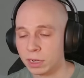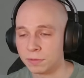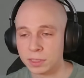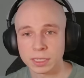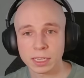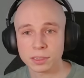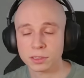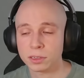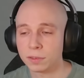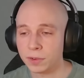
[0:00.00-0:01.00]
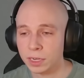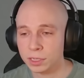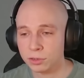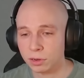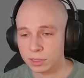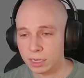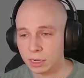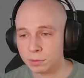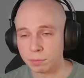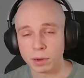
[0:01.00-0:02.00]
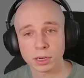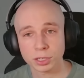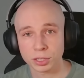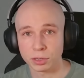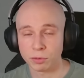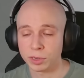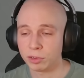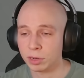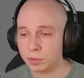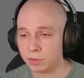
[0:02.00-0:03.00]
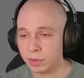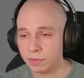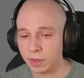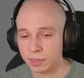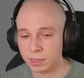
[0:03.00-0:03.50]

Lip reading: if the T's are in a very strong setup to punish you when you come to refight,